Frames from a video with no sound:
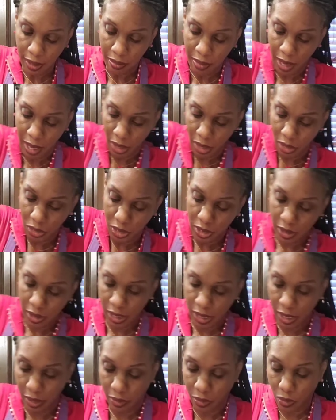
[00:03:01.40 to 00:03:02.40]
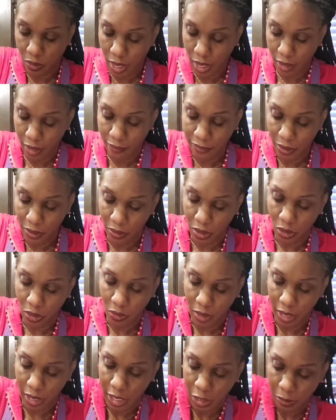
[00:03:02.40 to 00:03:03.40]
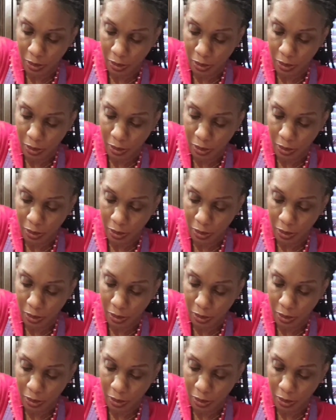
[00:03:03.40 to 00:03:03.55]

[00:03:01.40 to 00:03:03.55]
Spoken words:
make. You just need quite a few ingredients, but